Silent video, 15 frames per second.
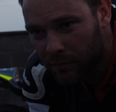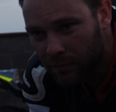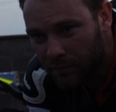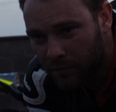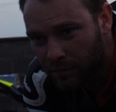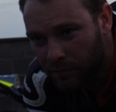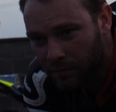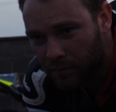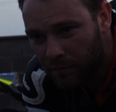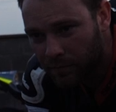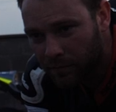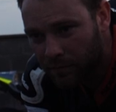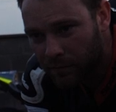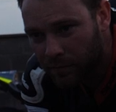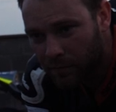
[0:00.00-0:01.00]

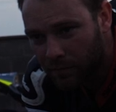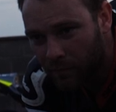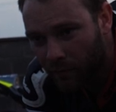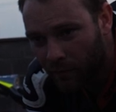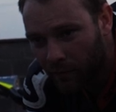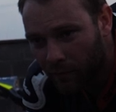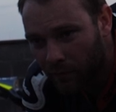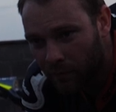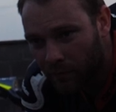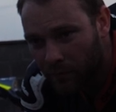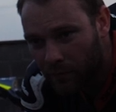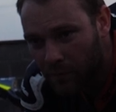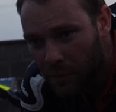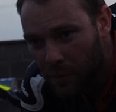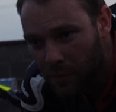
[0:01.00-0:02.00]

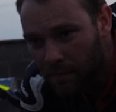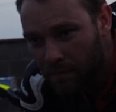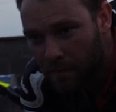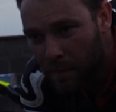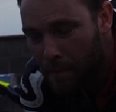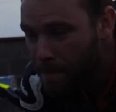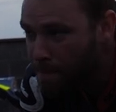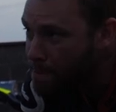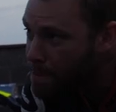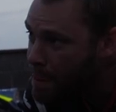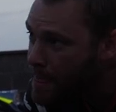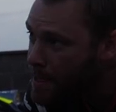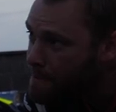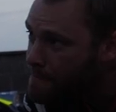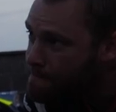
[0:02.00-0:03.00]

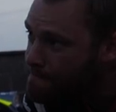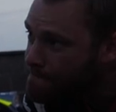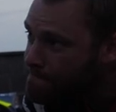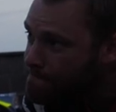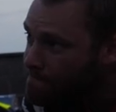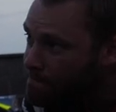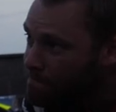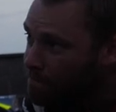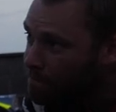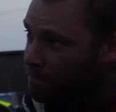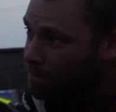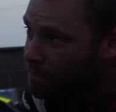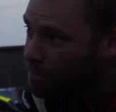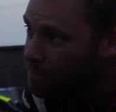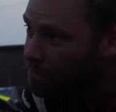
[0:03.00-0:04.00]

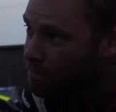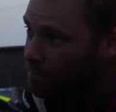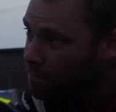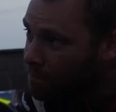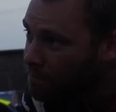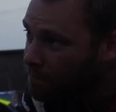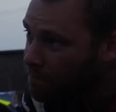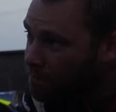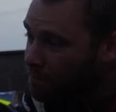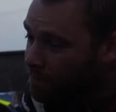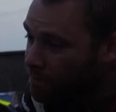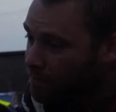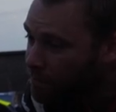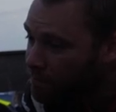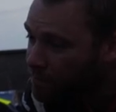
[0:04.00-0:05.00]

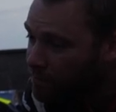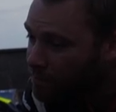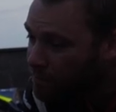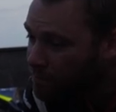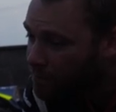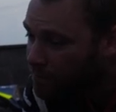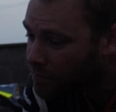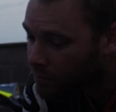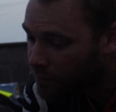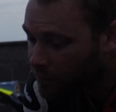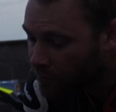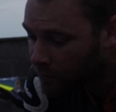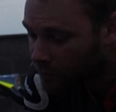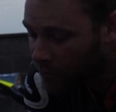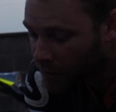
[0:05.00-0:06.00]

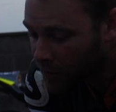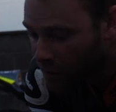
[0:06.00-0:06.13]
No words are spoken by the person on screen.